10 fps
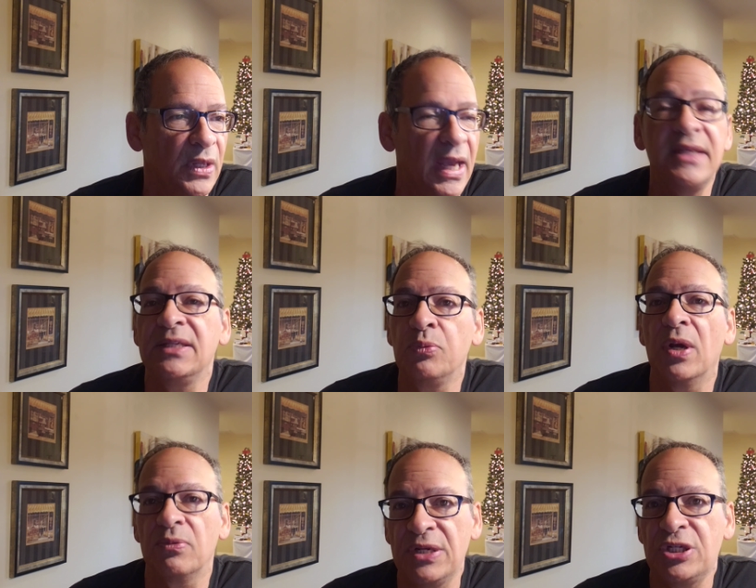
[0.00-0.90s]
I did
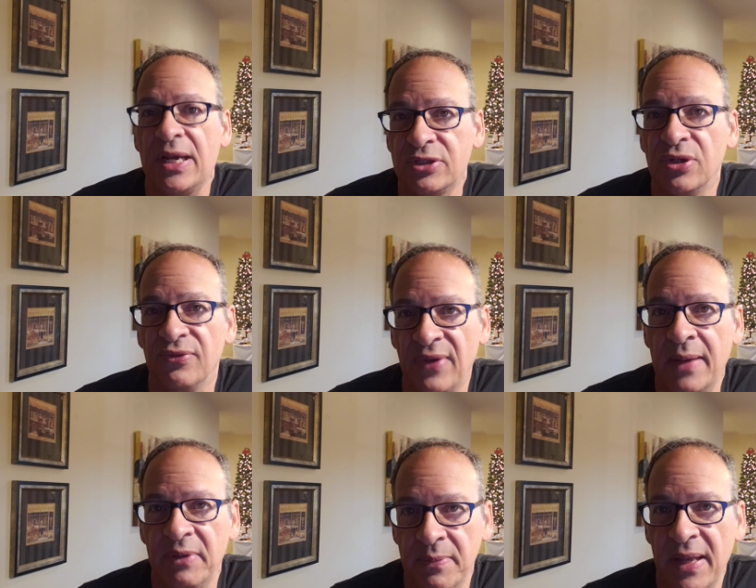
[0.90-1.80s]
want to reach out to her
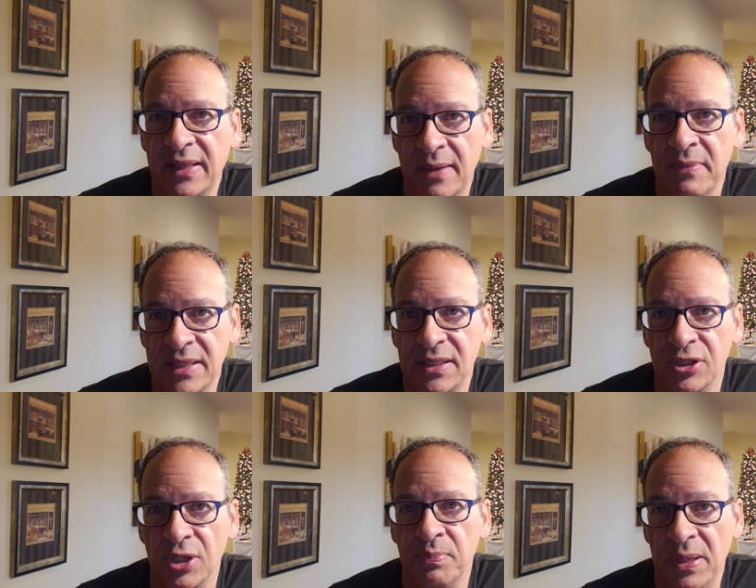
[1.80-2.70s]
family about that
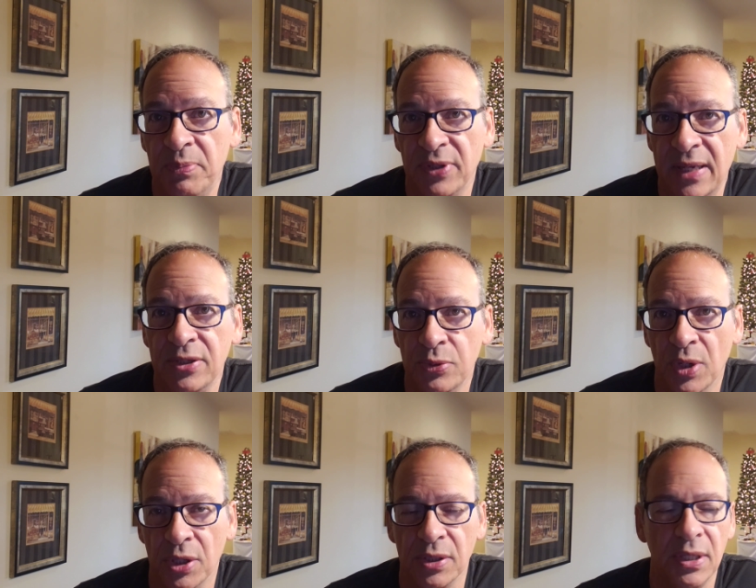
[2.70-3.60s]
message and people that knew
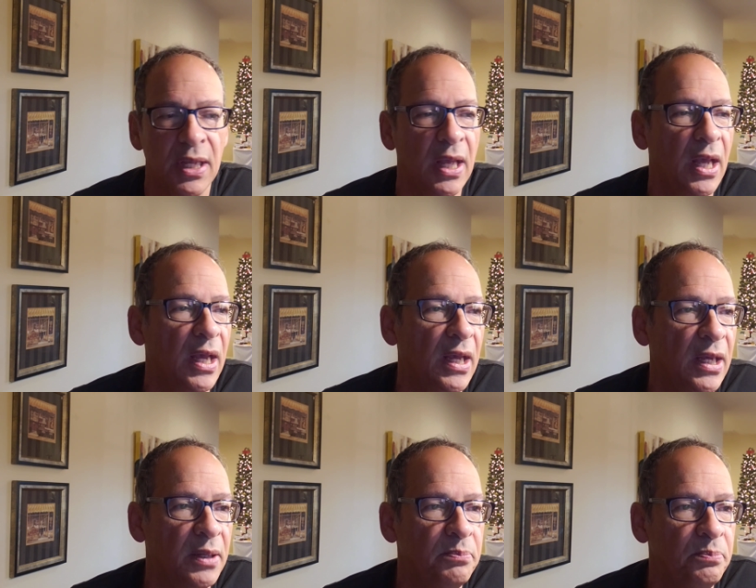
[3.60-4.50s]
her.
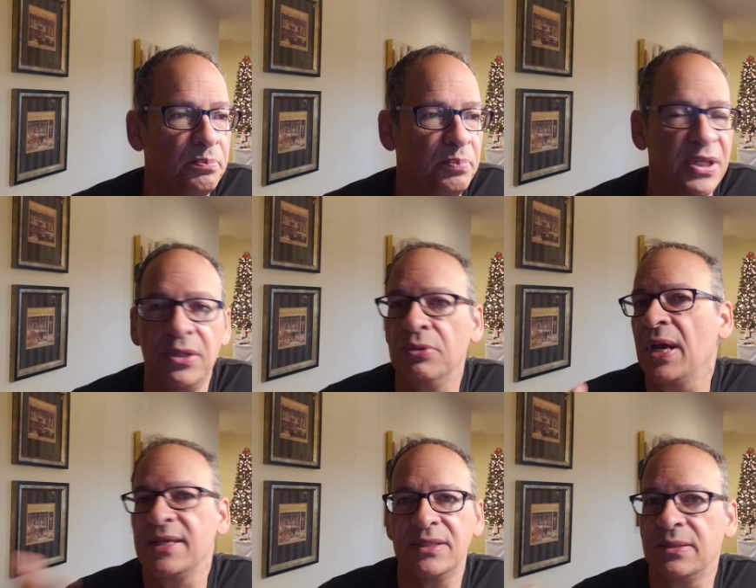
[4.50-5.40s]
But you
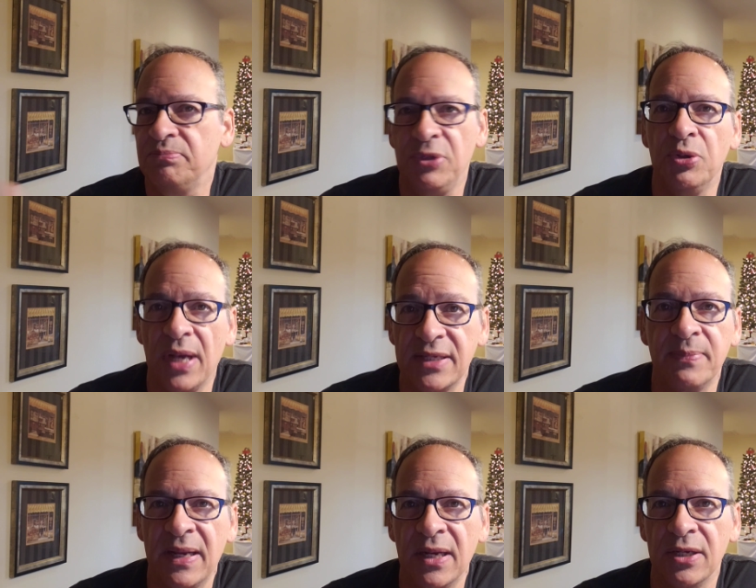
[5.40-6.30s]
guys
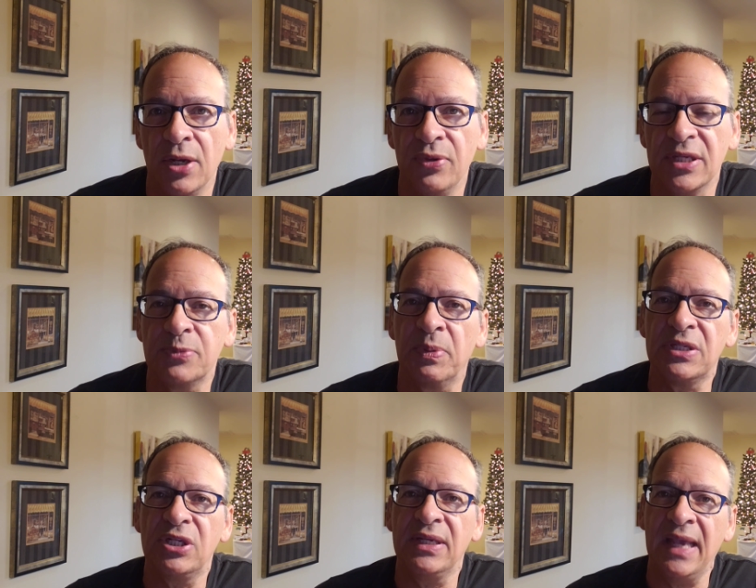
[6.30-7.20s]
might not know this,
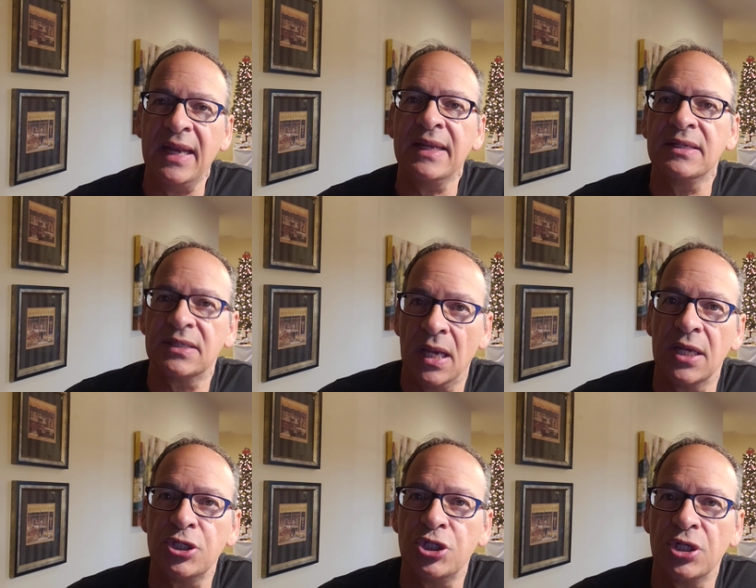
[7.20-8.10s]
but to get in
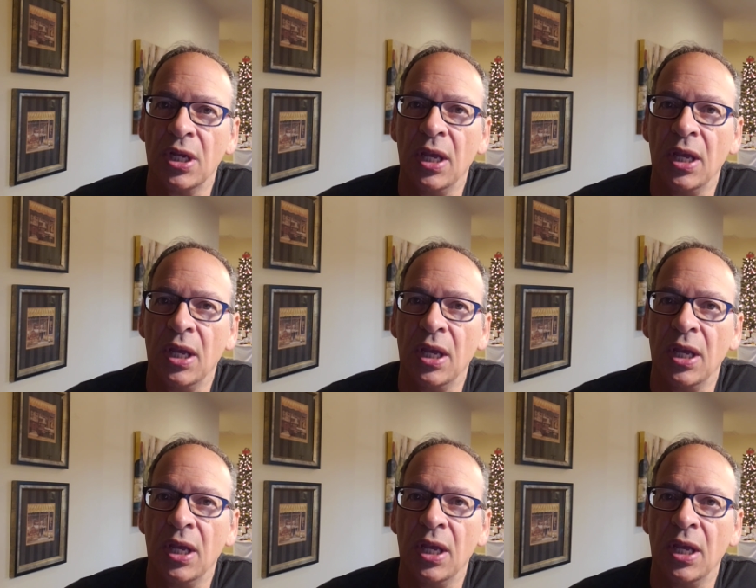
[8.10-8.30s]
touch